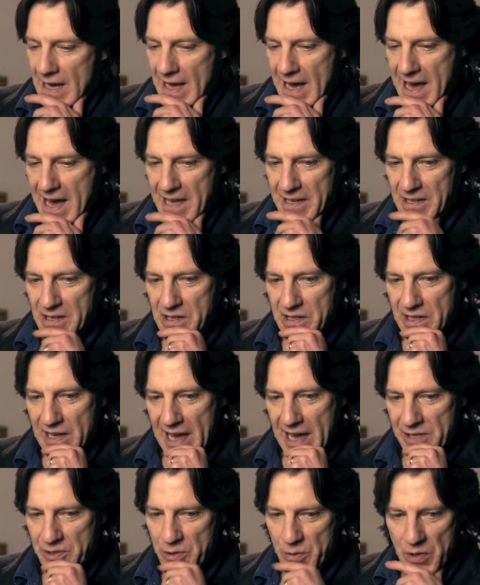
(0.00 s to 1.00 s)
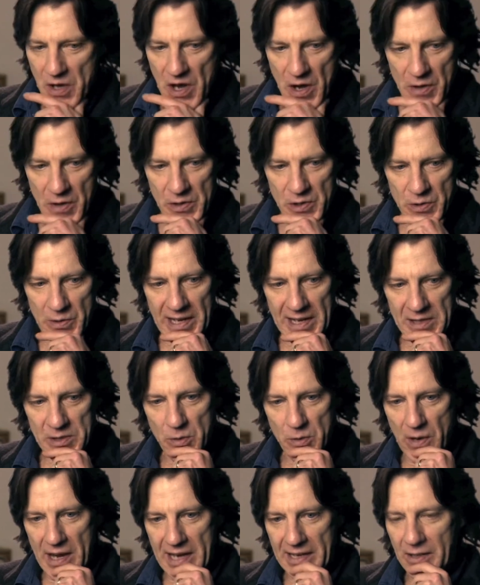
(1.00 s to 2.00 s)
And as you know, the story gets
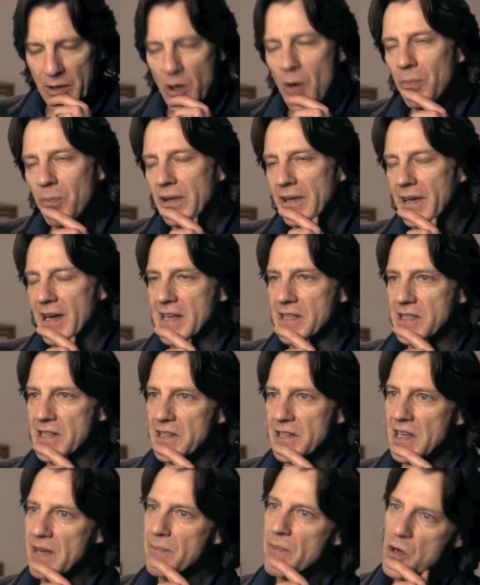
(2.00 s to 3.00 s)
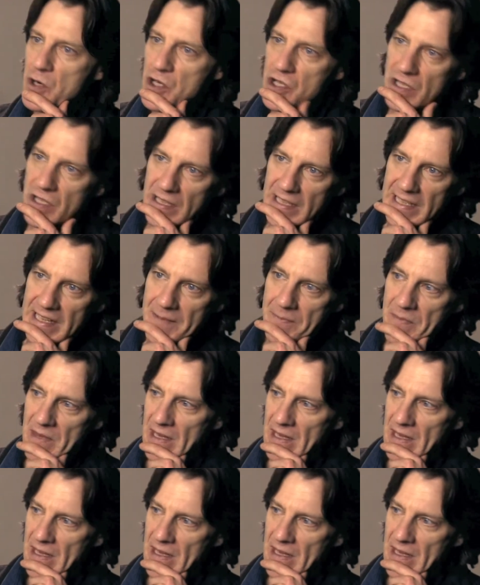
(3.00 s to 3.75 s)
quite complicated emotionally.